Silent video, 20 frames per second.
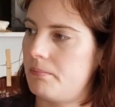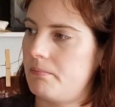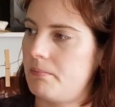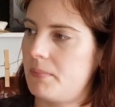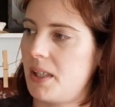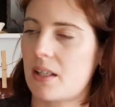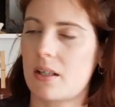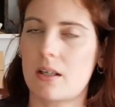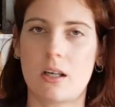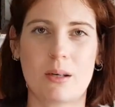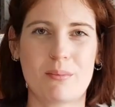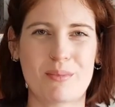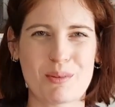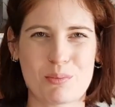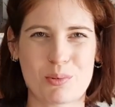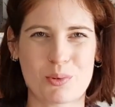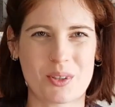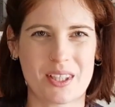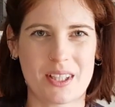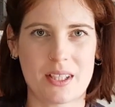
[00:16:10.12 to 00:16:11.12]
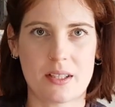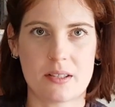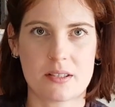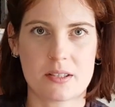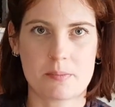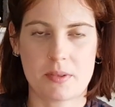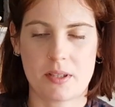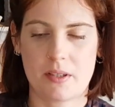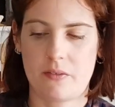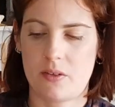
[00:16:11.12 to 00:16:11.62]
I can't remember what it is,
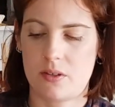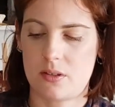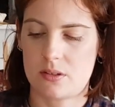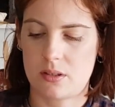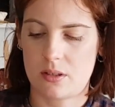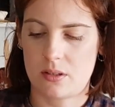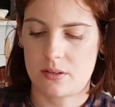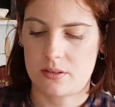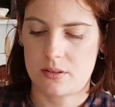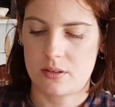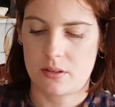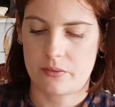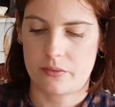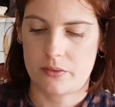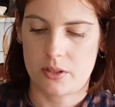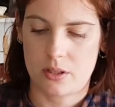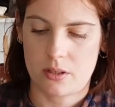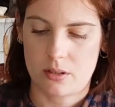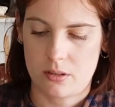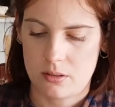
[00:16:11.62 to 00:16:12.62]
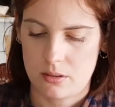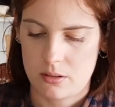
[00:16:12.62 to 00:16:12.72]
but it feels a lot softer.